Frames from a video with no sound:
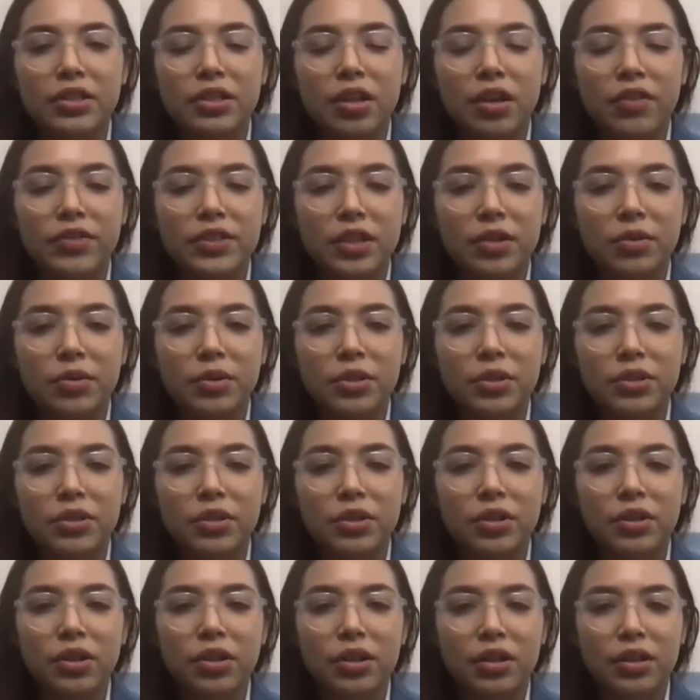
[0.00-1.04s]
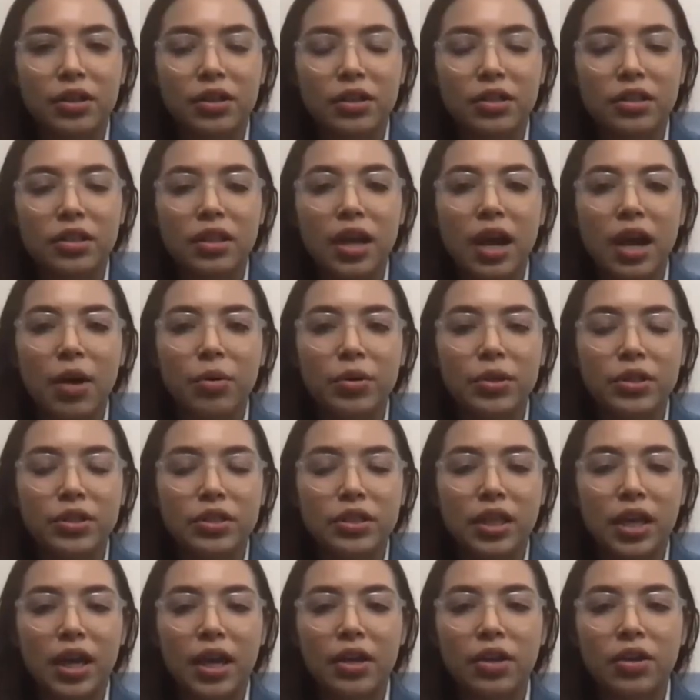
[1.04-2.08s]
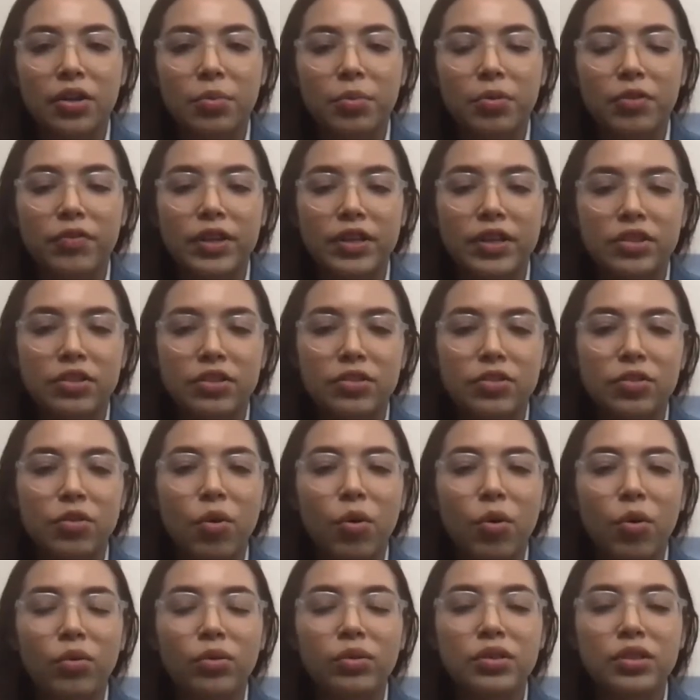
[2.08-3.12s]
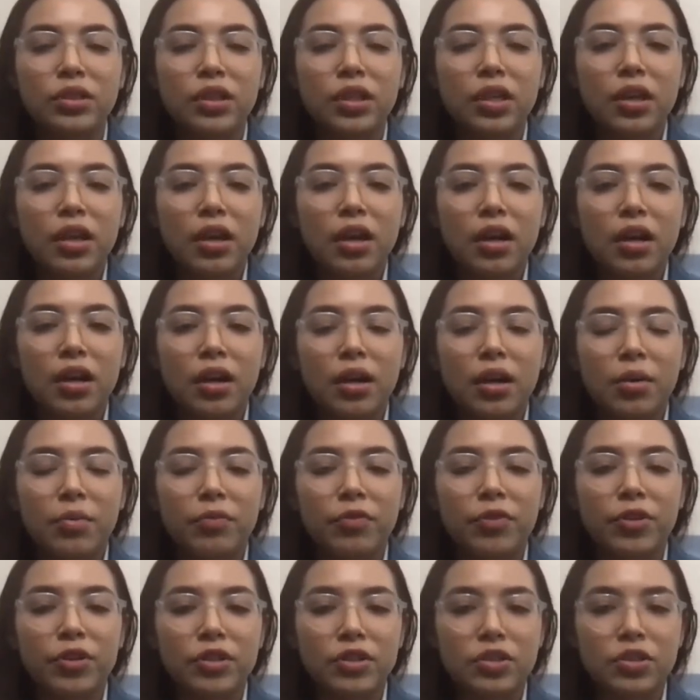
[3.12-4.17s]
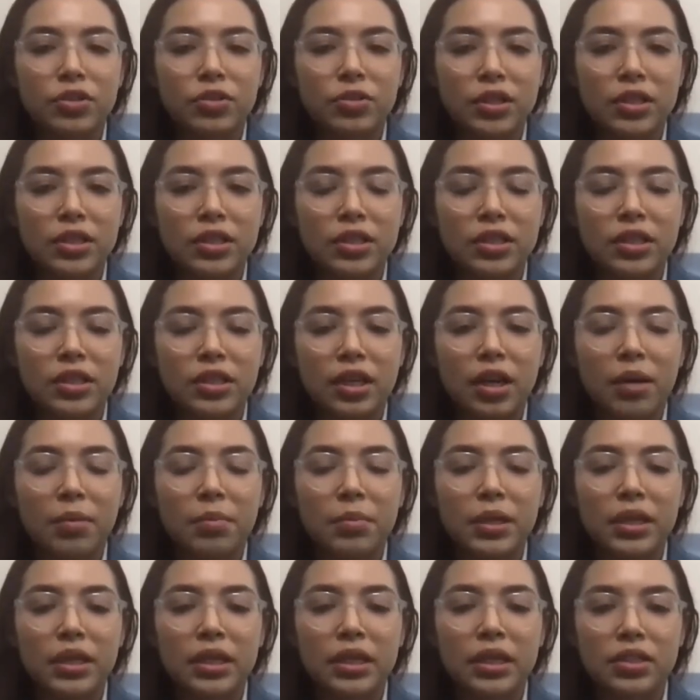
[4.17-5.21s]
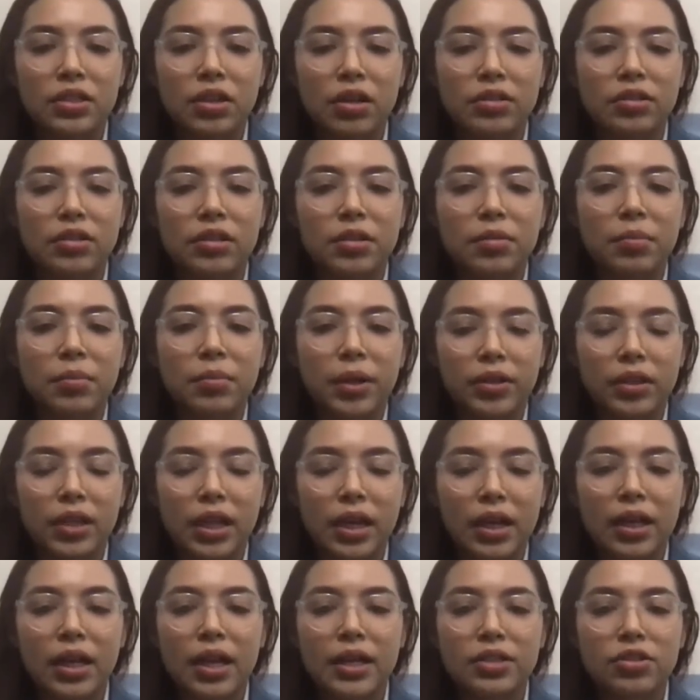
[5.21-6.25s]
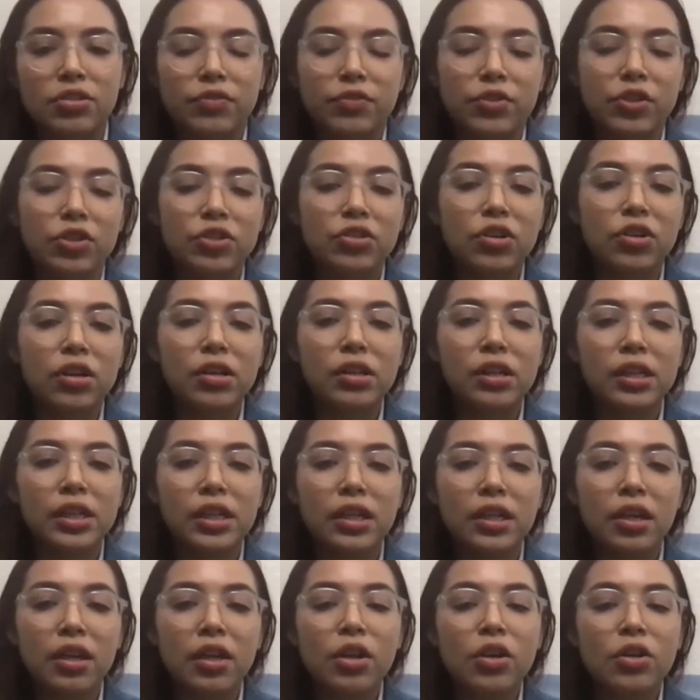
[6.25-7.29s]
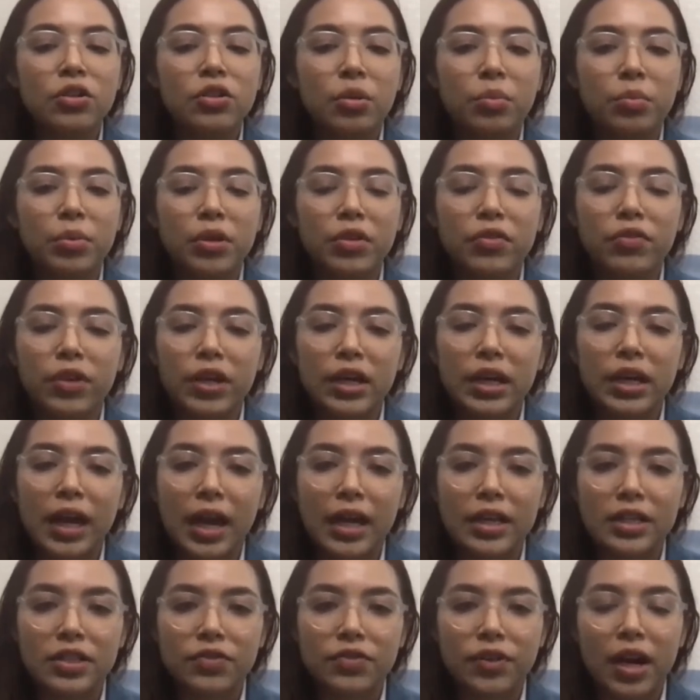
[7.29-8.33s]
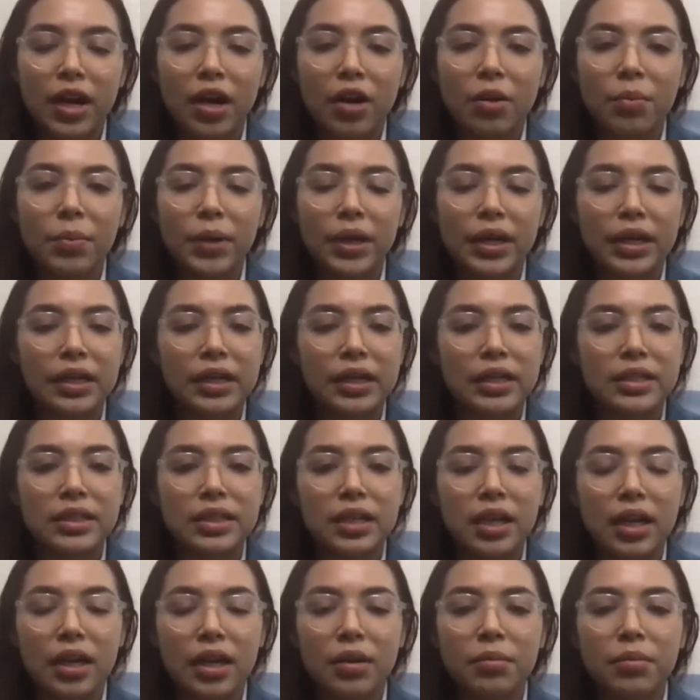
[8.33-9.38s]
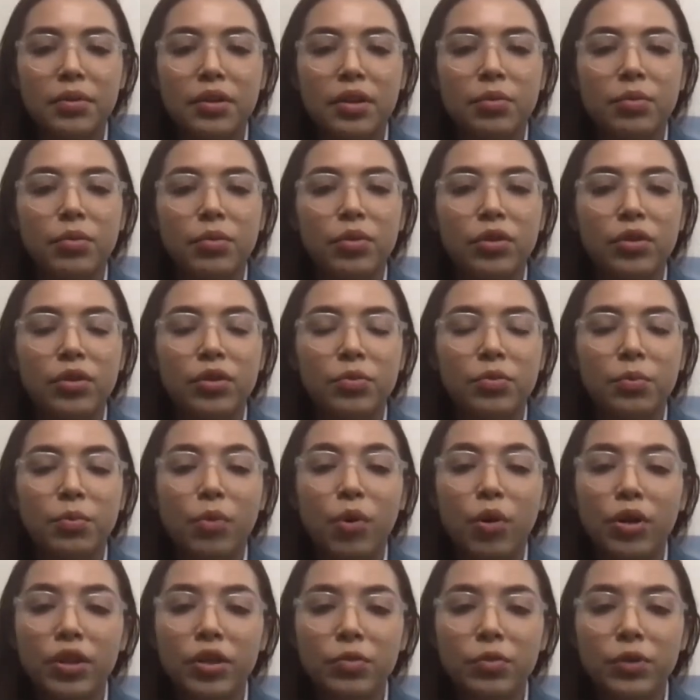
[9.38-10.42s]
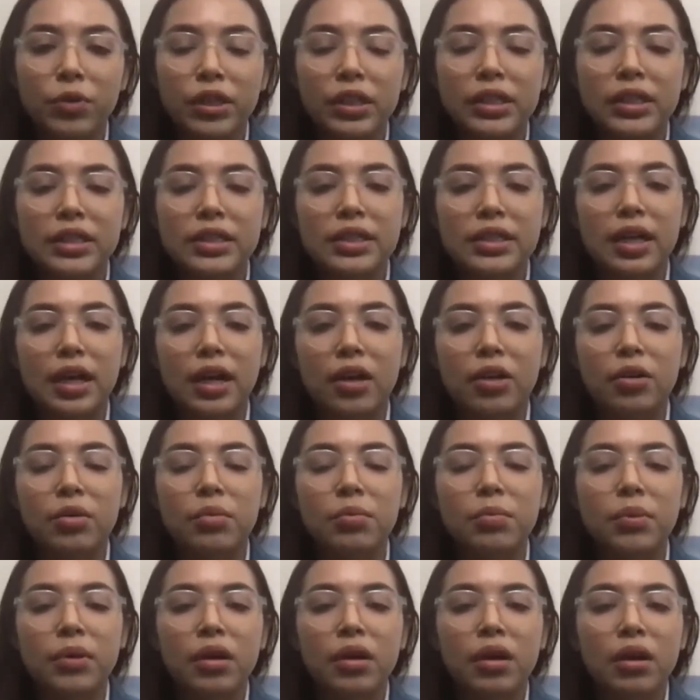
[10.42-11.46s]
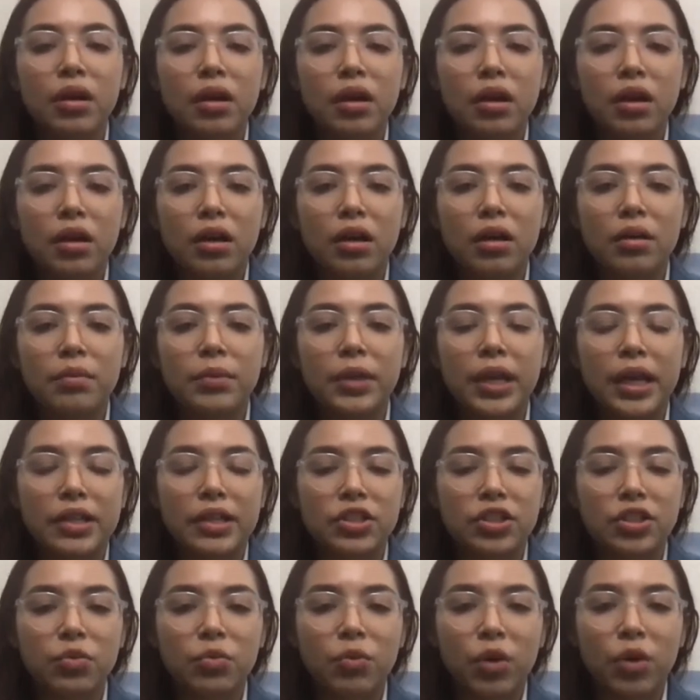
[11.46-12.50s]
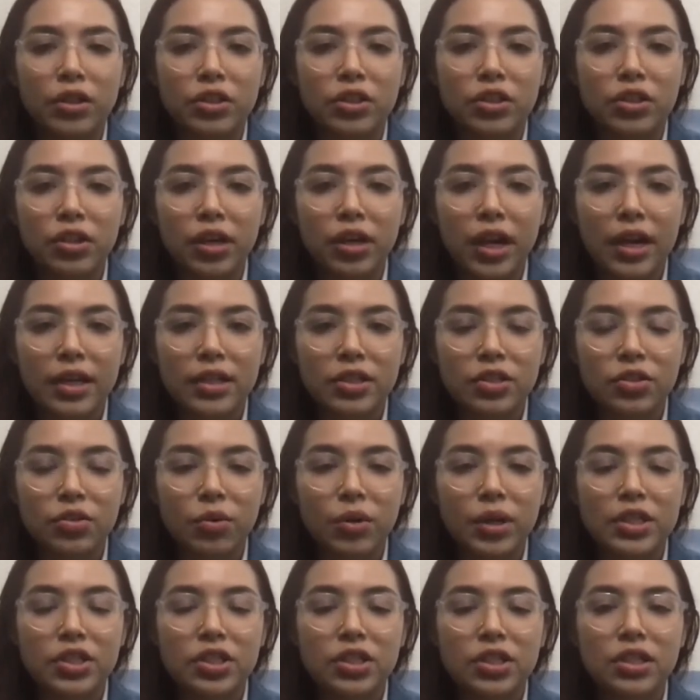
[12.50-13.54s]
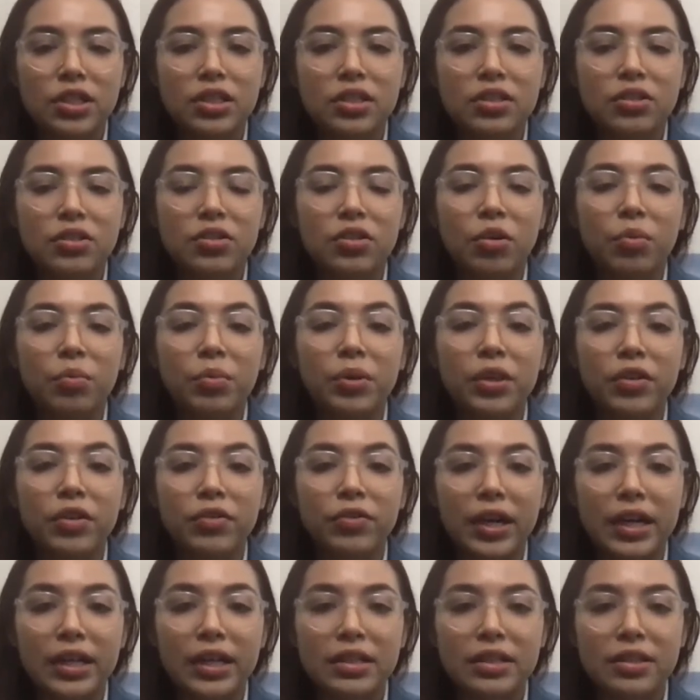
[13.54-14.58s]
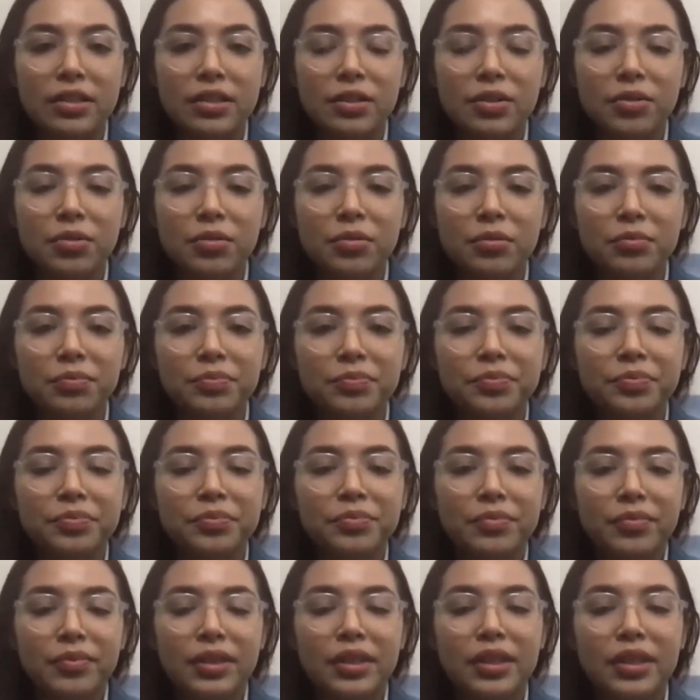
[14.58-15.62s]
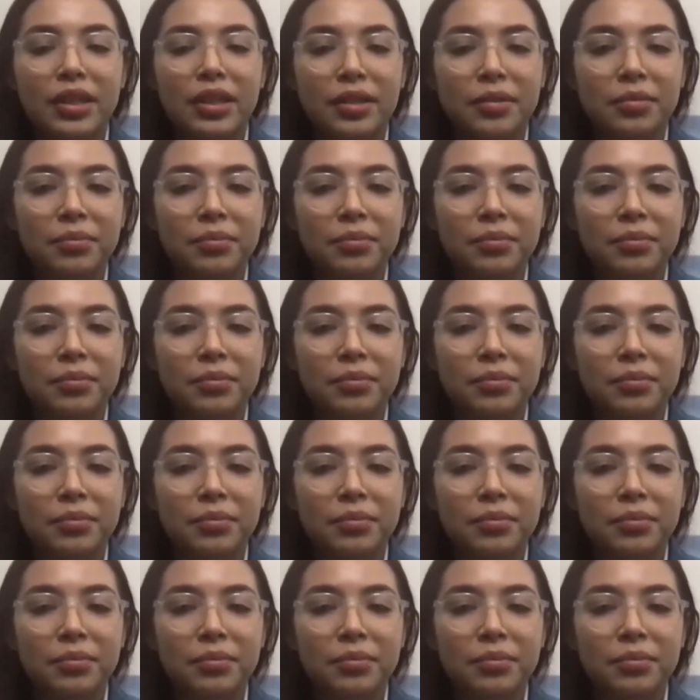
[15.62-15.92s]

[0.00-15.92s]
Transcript: Office hours are the hours that your professors hold for the students to come in and talk to them about that class. So if you're struggling, don't be afraid to ask for help at any time. They're more than willing to help. They actually want you to ask questions, so don't be afraid to. And yeah.